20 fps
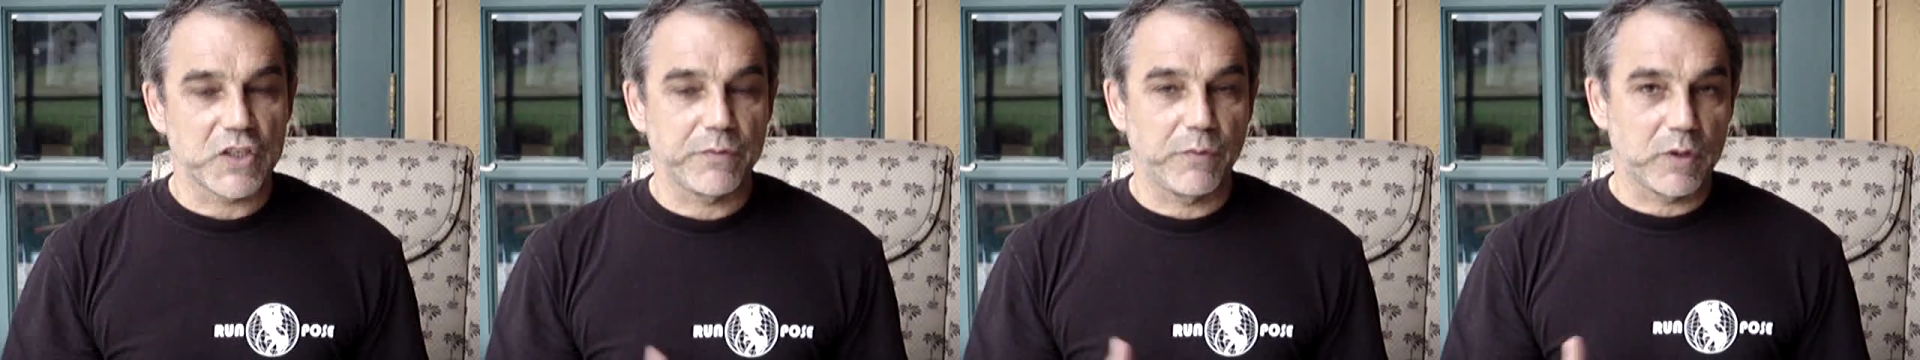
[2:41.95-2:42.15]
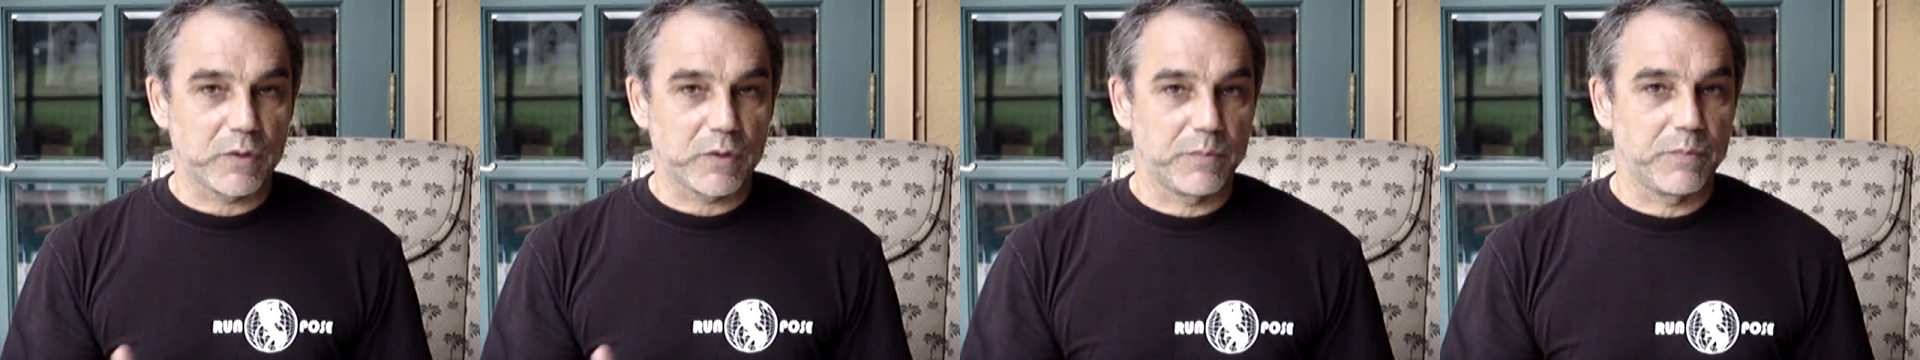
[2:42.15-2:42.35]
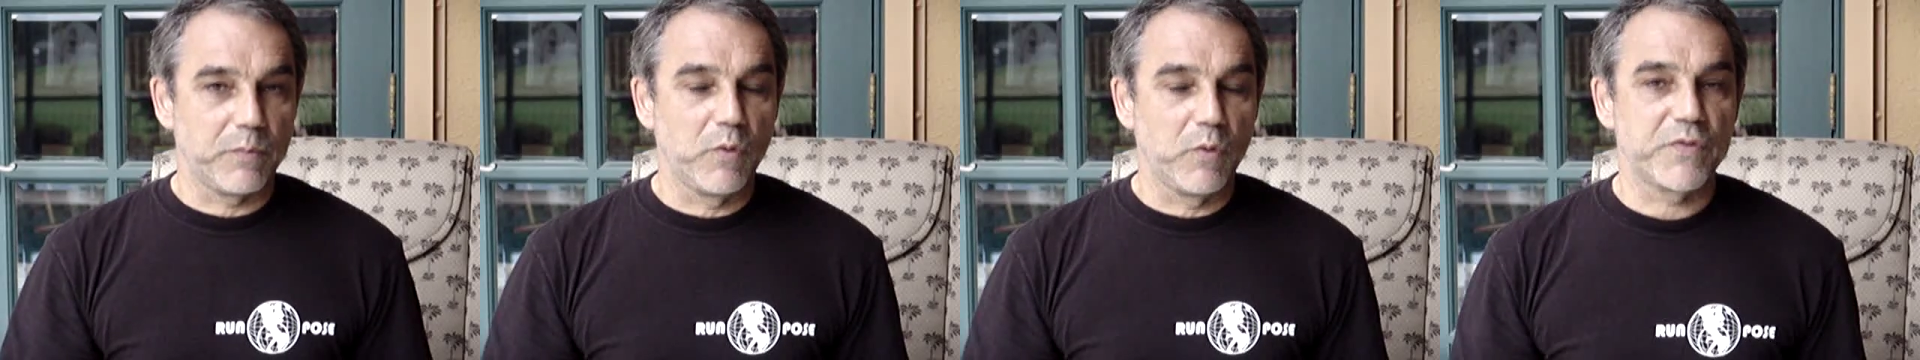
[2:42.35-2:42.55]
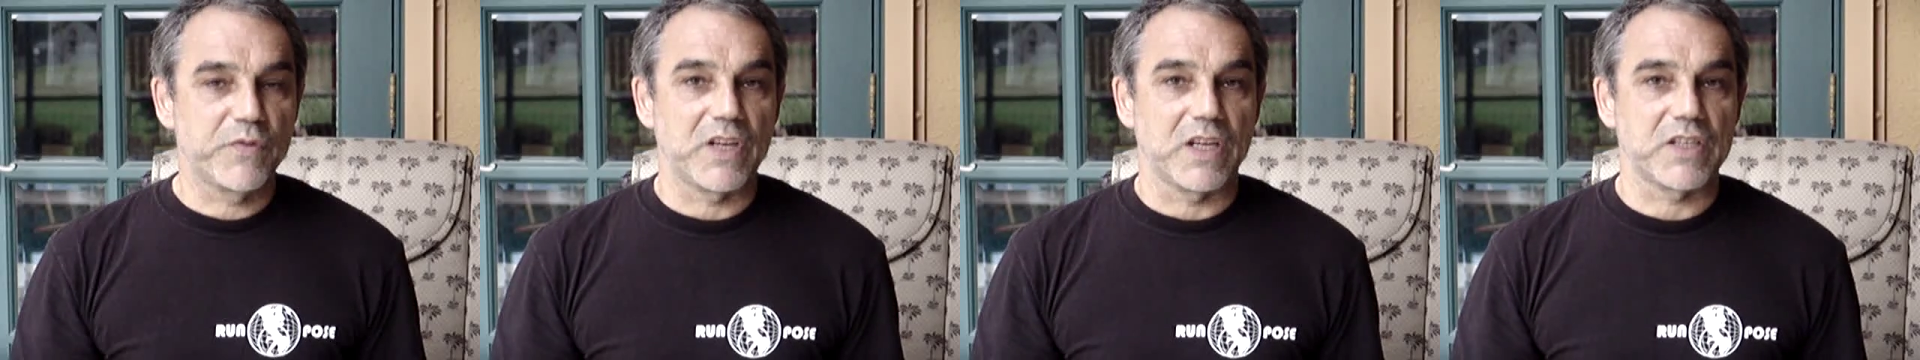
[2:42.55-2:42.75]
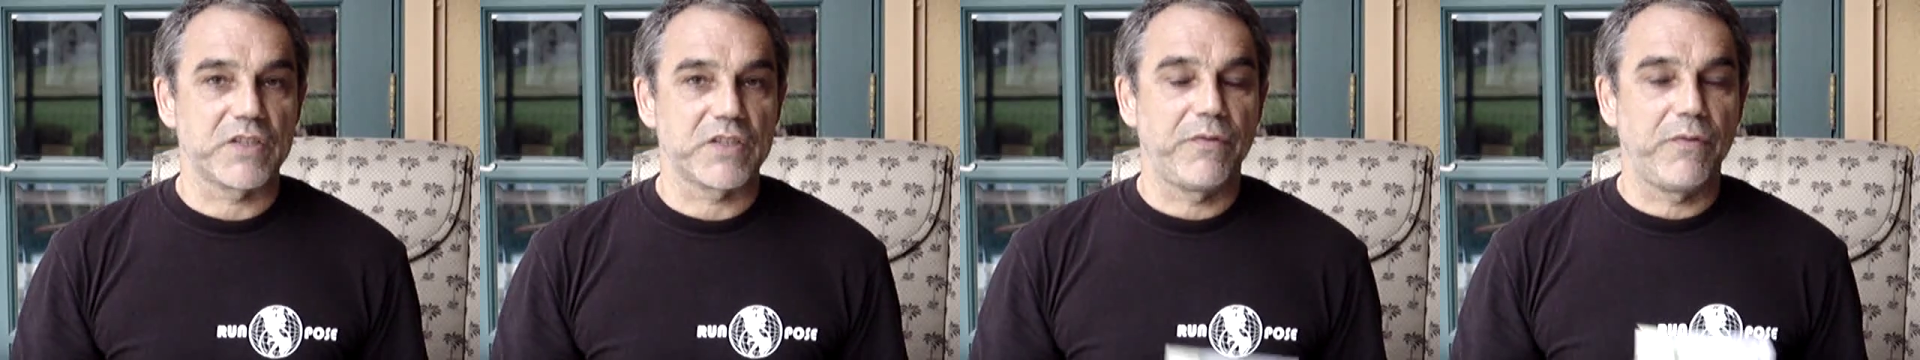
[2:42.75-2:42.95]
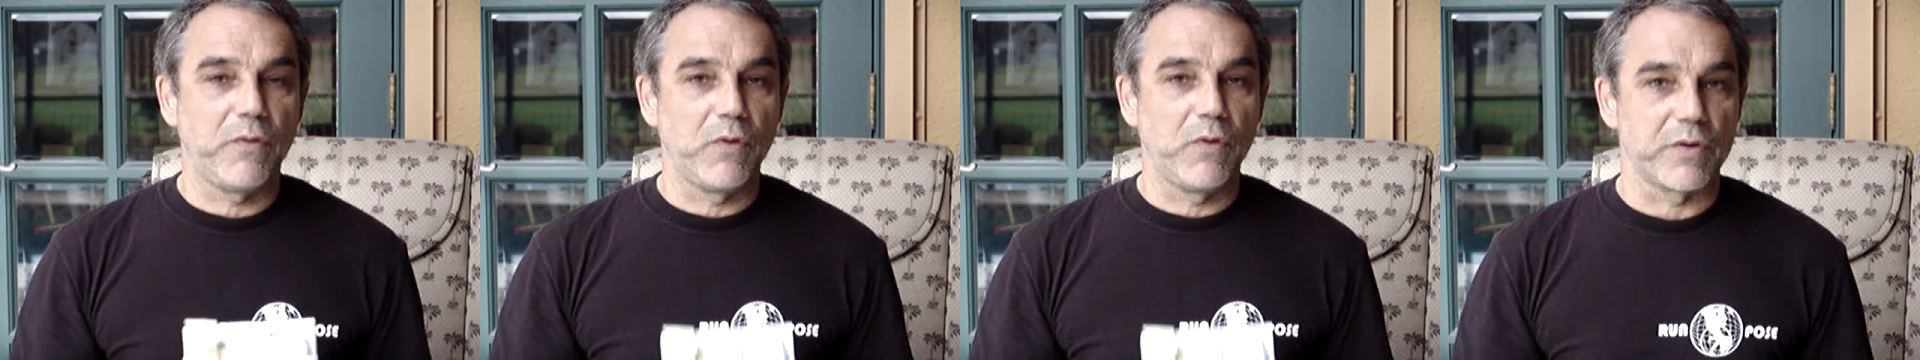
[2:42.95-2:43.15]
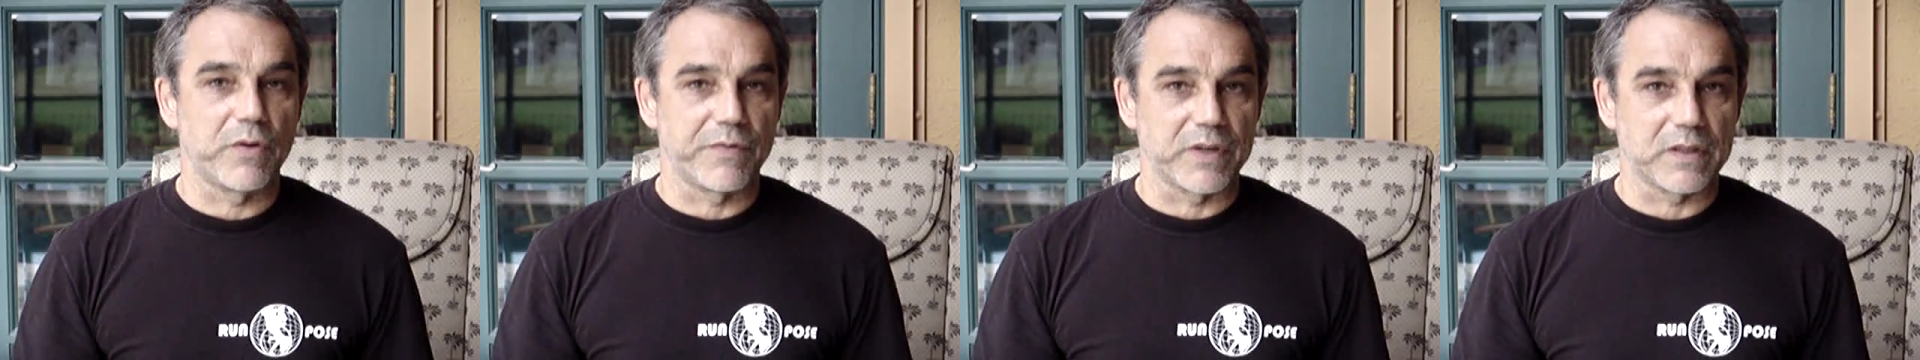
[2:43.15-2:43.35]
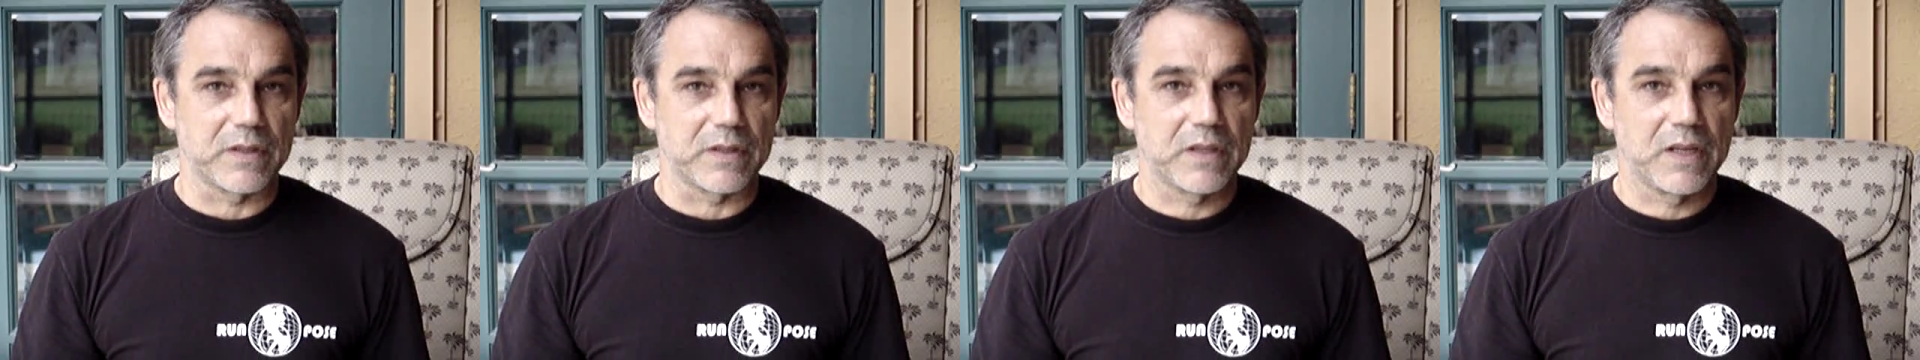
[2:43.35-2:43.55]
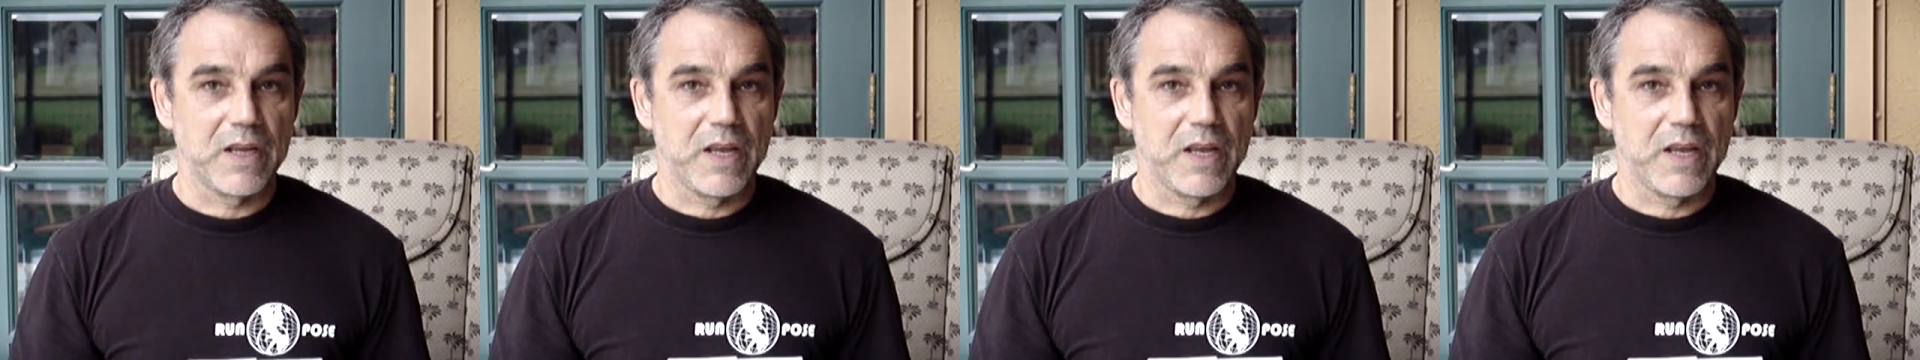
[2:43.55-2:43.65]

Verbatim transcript: is what moves us forward